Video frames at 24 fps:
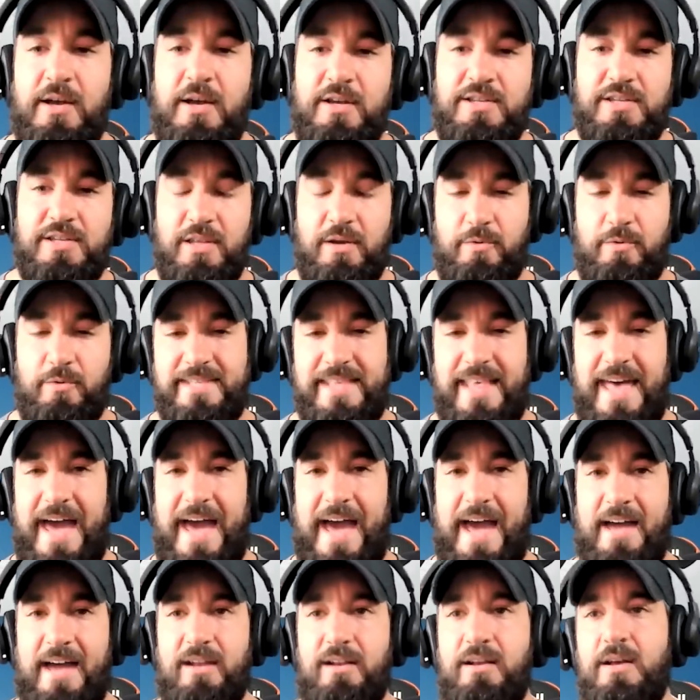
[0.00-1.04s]
so there was
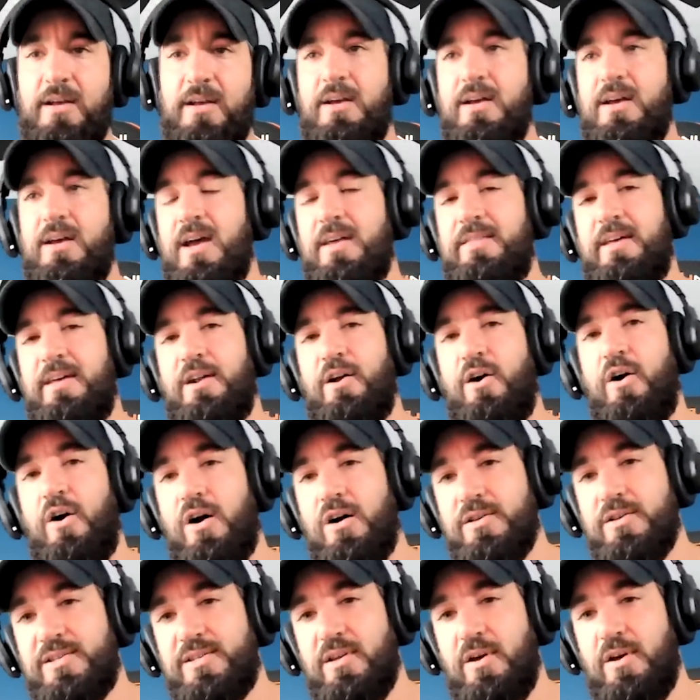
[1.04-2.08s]
that and then
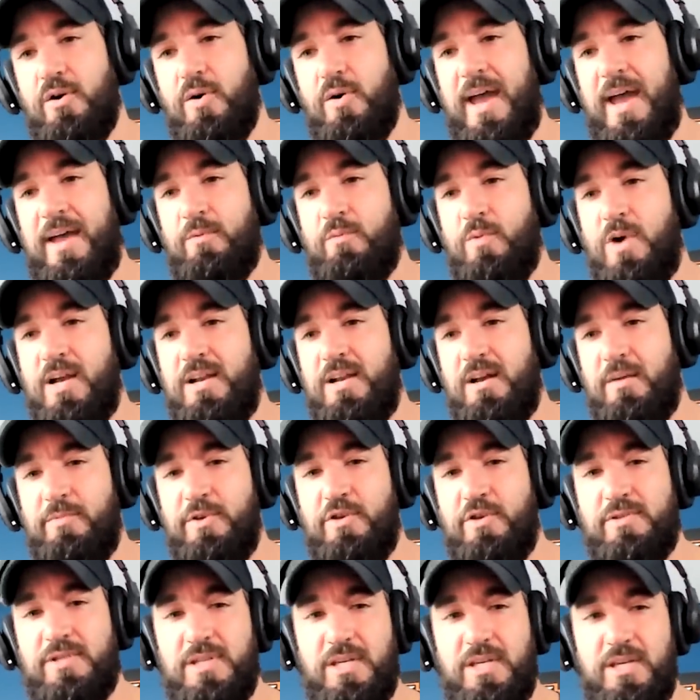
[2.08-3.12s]
also
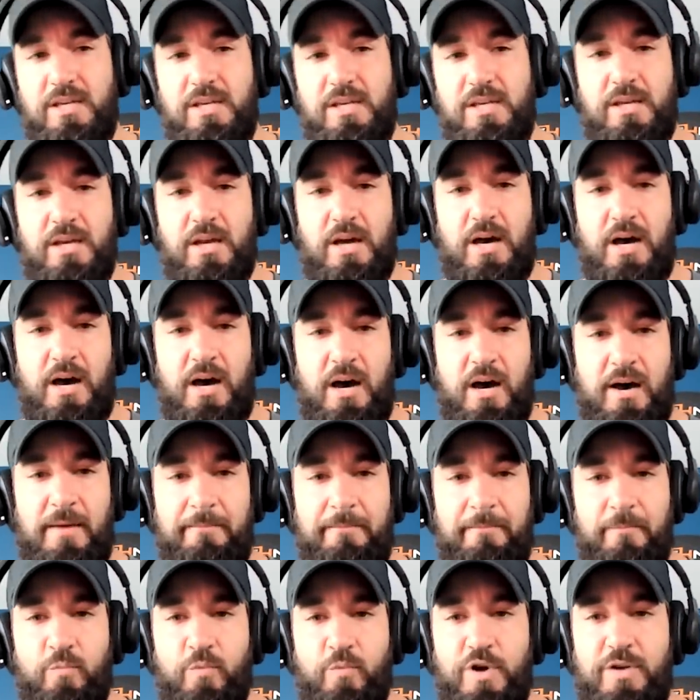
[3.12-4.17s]
NYWC
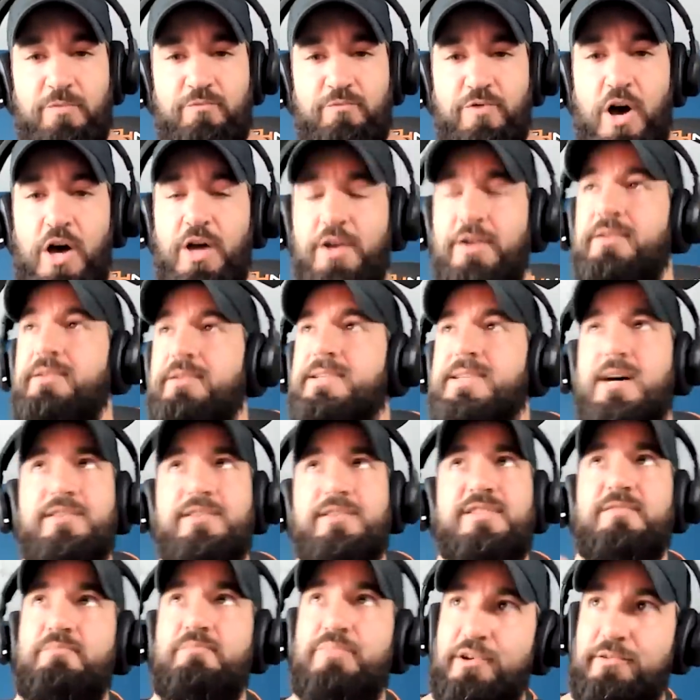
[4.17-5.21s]
um, would run
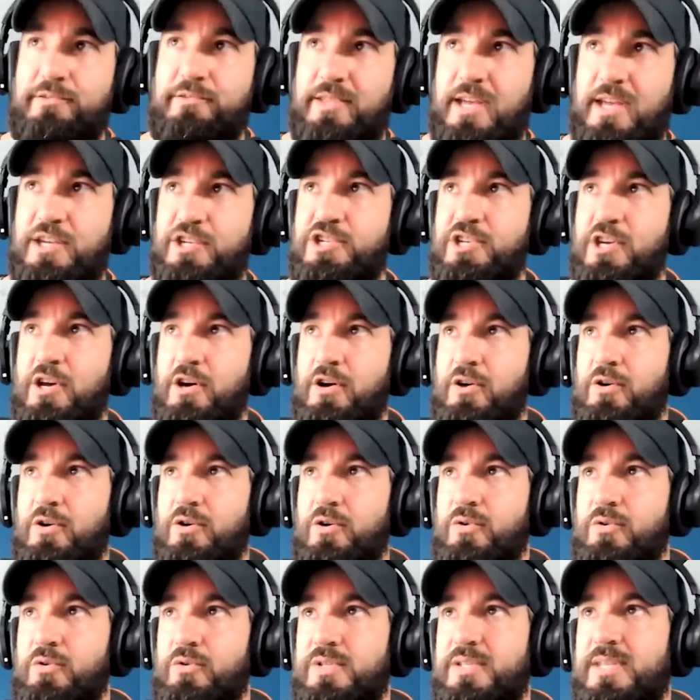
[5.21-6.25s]
tons of birthday
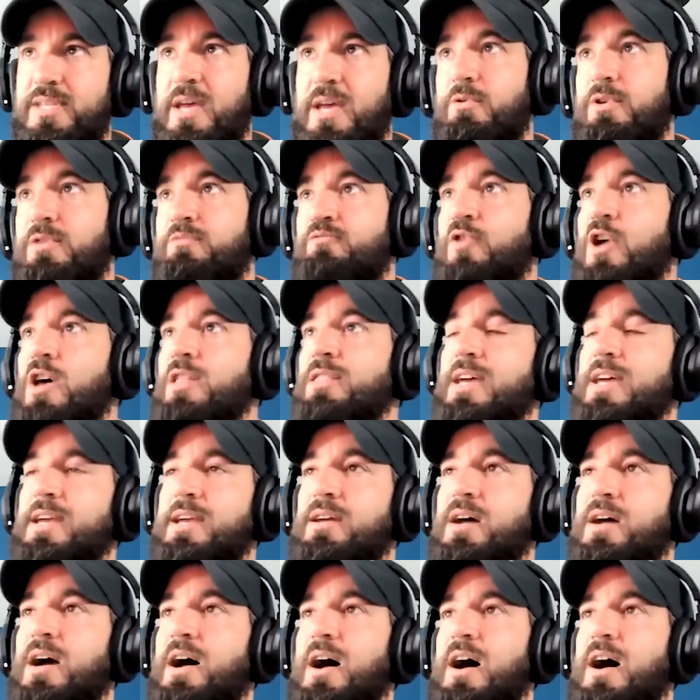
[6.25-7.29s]
shows. They would run like
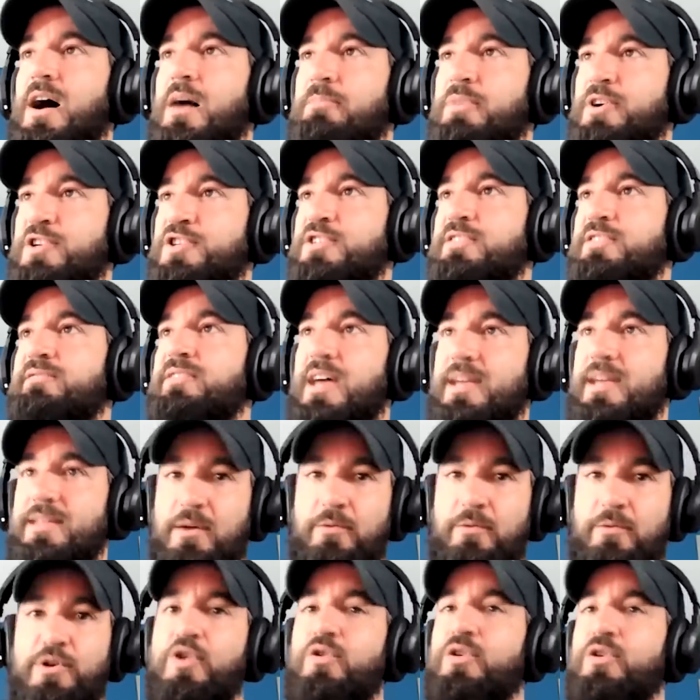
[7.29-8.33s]
uh, a bunch of like they
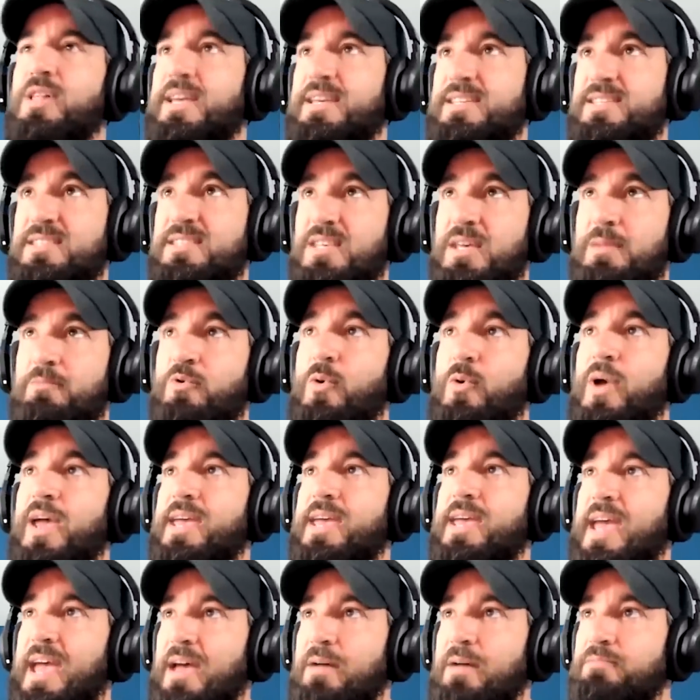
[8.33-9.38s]
would go to like sleepaway
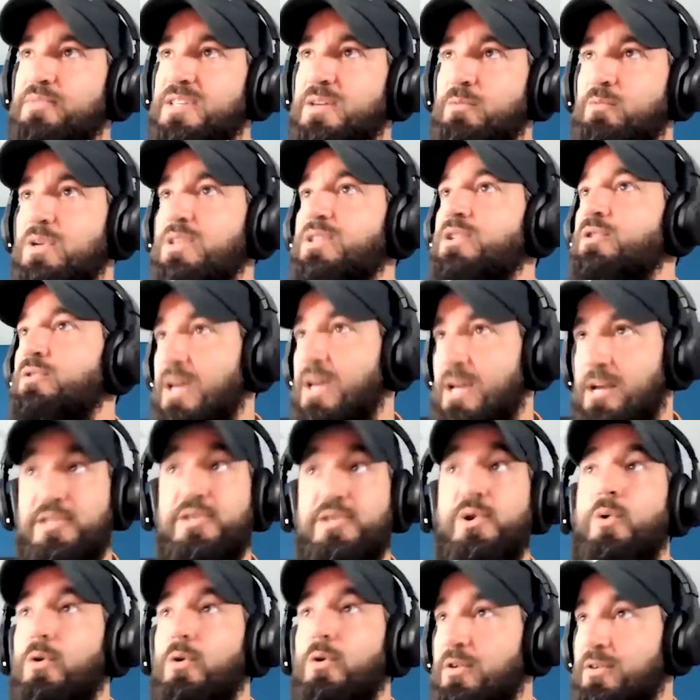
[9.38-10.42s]
camps, and we do like a
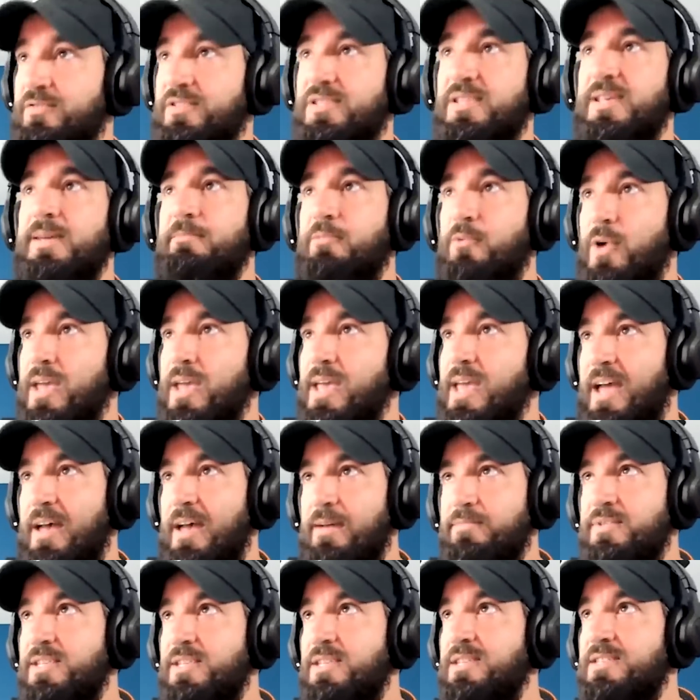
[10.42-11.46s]
tour of sleepaway
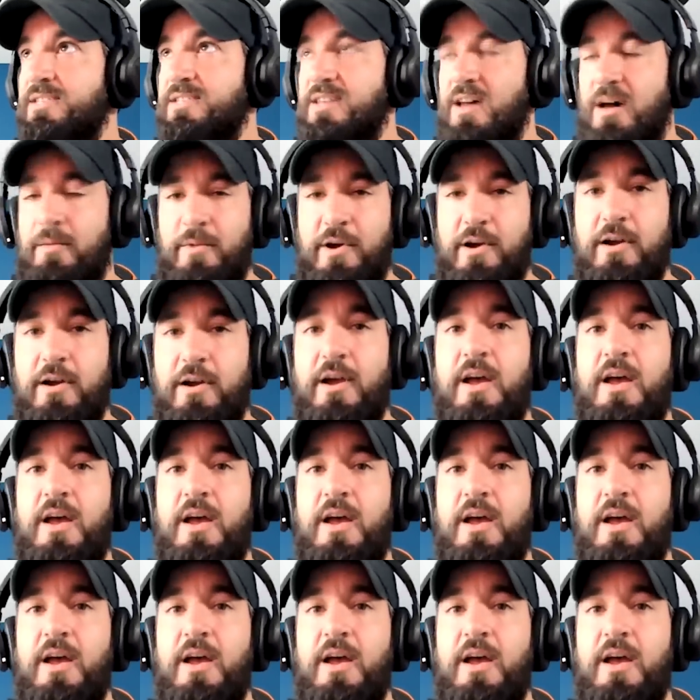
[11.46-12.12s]
camps in the summer.